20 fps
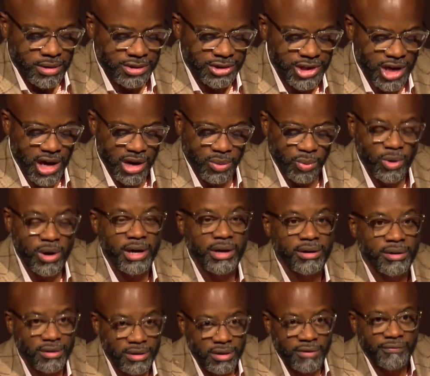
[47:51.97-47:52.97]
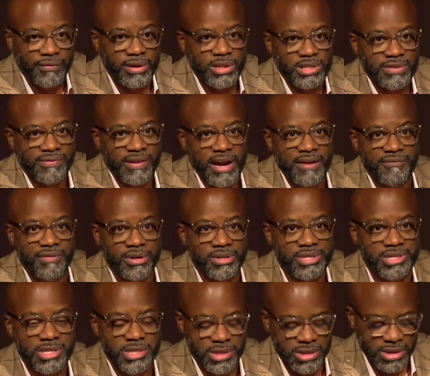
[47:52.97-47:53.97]
John 1, the first five
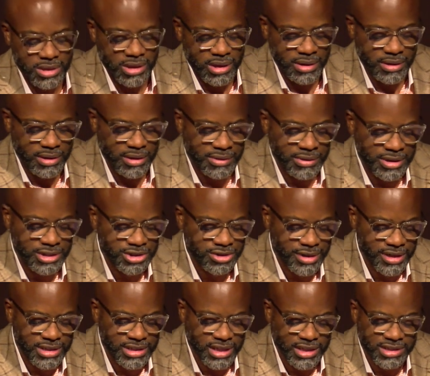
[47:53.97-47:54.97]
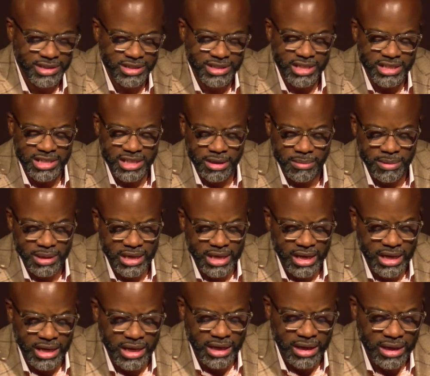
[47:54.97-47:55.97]
verses in this translation. It says, In the
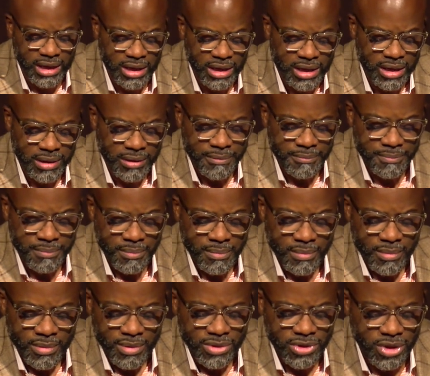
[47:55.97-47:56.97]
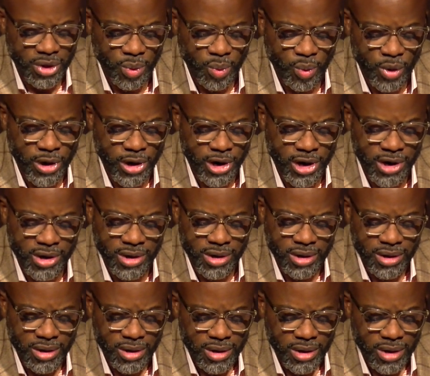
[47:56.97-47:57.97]
beginning, the
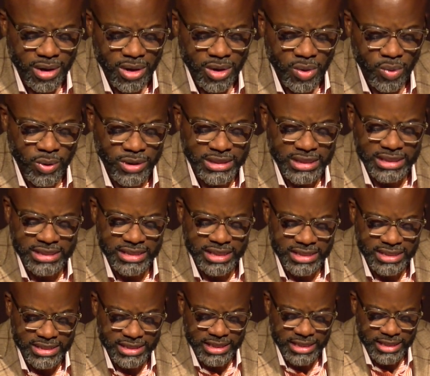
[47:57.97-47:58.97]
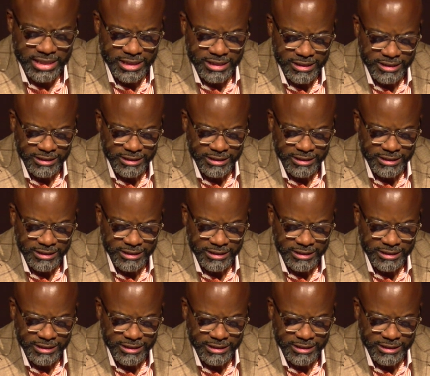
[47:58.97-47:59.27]
Word was existing